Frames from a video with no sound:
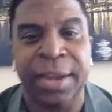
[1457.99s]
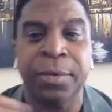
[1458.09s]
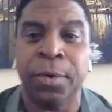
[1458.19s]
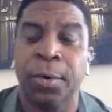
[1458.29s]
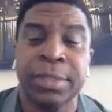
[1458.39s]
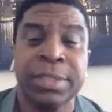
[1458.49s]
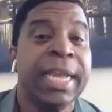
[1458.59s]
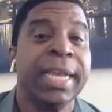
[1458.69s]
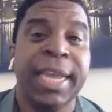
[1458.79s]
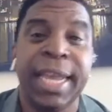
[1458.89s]
And of course,
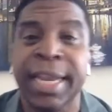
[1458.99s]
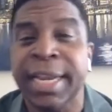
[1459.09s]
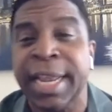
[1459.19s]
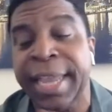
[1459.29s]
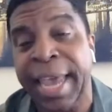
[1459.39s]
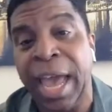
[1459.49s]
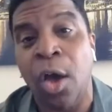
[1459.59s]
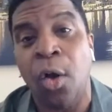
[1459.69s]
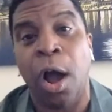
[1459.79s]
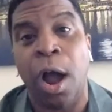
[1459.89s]
Kenan and
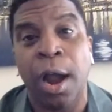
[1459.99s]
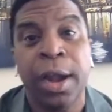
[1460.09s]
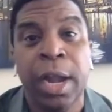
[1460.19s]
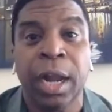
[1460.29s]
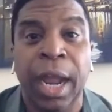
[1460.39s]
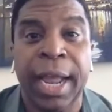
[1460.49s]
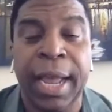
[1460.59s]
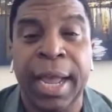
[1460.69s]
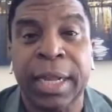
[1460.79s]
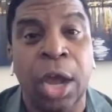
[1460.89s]
Kel are
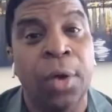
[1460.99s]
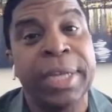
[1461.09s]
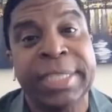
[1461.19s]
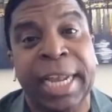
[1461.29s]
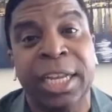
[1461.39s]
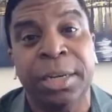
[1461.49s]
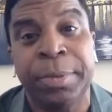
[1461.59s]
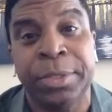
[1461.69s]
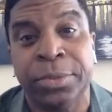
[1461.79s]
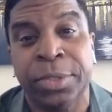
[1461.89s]
uh, co-executive
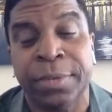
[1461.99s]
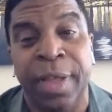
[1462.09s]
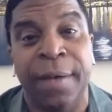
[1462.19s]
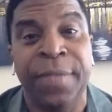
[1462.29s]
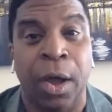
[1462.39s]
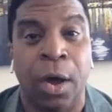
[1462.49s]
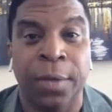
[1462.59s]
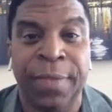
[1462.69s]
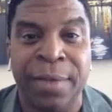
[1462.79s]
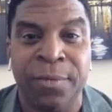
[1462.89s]
producers of the
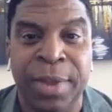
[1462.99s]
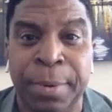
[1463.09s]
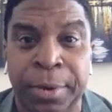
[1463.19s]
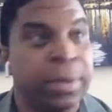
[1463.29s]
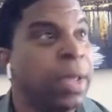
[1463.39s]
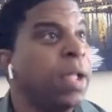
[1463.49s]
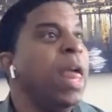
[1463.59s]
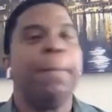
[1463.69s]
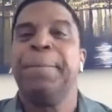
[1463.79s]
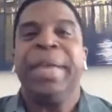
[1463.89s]
All That reboot.
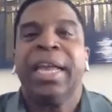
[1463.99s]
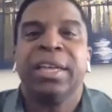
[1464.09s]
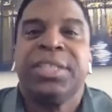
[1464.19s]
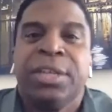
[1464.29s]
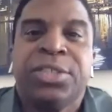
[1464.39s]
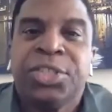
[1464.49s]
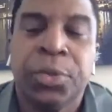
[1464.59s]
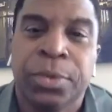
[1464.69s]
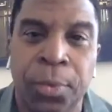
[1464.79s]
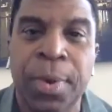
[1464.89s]
because they're
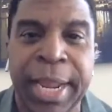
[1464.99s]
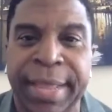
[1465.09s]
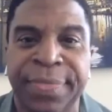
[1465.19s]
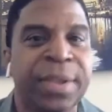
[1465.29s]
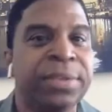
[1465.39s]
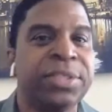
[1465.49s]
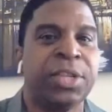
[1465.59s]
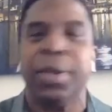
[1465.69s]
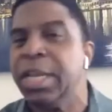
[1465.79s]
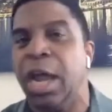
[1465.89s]
still doing it. They're
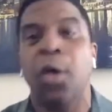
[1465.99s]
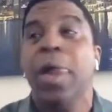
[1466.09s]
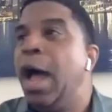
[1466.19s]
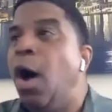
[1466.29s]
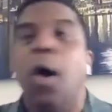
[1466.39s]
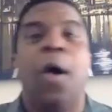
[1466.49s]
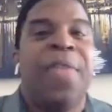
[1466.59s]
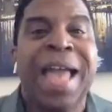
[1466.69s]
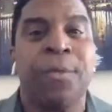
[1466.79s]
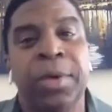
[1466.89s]
still, you know, all
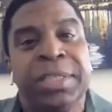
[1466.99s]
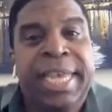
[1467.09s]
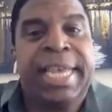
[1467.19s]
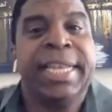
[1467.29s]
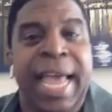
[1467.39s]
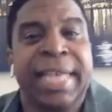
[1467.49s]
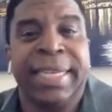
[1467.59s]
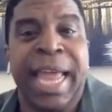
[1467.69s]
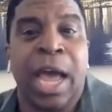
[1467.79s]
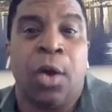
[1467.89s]
that was kid
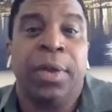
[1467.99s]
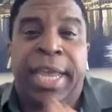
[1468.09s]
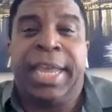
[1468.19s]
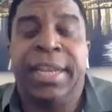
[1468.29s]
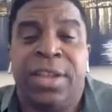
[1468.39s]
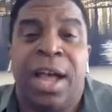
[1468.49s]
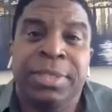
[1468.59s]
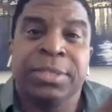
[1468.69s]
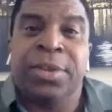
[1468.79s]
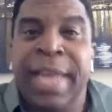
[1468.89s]
S N L. Kenan
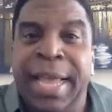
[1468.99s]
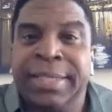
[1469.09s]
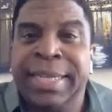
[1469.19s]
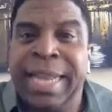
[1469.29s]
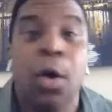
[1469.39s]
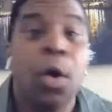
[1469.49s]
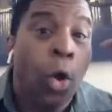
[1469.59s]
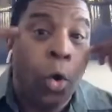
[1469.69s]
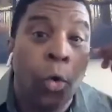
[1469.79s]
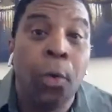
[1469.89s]
Thompson's on S N L.
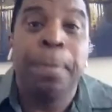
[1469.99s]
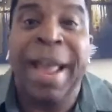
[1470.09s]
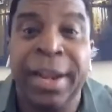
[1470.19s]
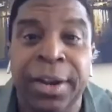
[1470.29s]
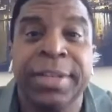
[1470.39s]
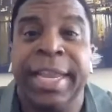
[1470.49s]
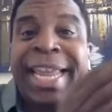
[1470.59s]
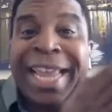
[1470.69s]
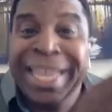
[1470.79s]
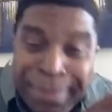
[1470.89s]
Who better to
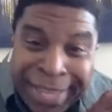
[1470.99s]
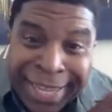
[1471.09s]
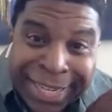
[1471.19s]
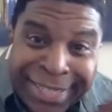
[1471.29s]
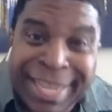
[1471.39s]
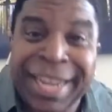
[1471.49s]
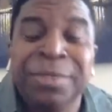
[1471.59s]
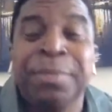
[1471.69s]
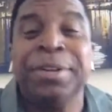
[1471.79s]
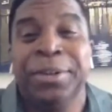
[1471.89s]
be an
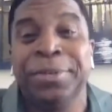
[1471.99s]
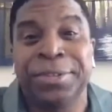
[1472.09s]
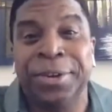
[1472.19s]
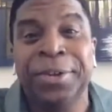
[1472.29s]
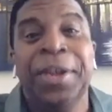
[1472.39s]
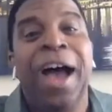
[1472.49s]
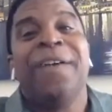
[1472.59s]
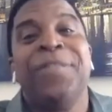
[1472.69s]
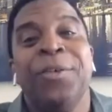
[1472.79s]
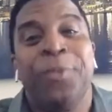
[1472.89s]
executive producer
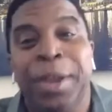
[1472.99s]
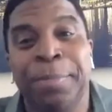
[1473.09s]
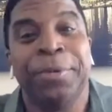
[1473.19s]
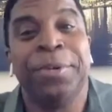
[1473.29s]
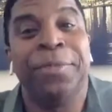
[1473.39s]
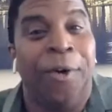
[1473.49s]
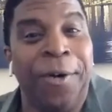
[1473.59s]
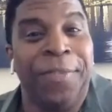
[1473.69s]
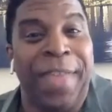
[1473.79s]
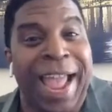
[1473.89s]
of the reboot of
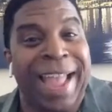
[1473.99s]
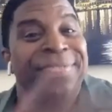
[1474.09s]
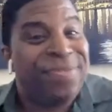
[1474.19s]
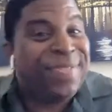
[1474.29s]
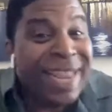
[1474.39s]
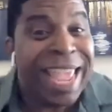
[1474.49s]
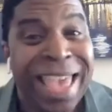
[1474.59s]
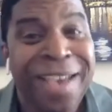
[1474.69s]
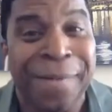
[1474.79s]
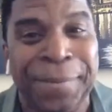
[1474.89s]
all that than
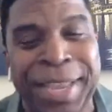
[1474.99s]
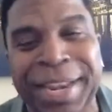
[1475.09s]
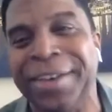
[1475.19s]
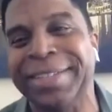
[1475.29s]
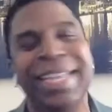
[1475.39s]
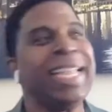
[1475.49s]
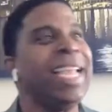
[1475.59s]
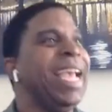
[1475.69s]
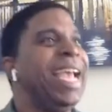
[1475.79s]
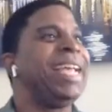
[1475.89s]
him? You know, it's like,
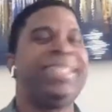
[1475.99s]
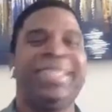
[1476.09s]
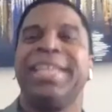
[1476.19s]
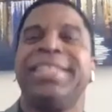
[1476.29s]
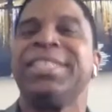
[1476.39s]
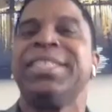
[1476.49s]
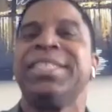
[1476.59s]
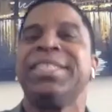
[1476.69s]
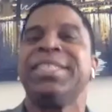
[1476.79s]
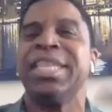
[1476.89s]
it's, it's
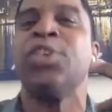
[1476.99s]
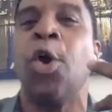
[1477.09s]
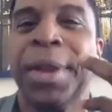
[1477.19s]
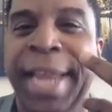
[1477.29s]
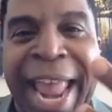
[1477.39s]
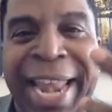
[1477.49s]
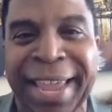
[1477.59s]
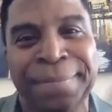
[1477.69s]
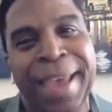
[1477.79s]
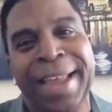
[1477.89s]
just, it's
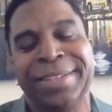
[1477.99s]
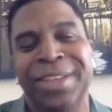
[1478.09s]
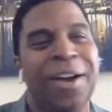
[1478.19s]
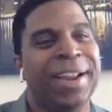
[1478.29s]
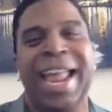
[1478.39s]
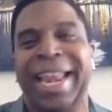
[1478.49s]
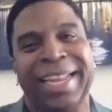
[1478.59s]
organic, man. It's organic.